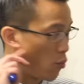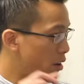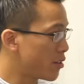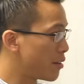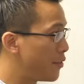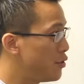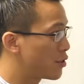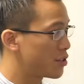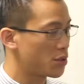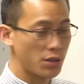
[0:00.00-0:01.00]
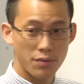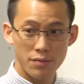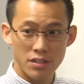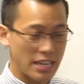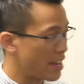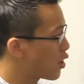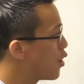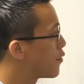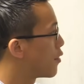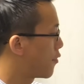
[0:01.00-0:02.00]
I wonder if you could sort of take
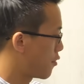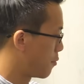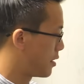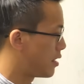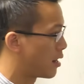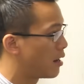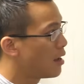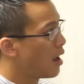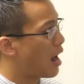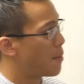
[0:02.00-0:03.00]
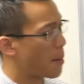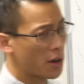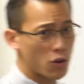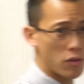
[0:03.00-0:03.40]
over from here. Um, I'm going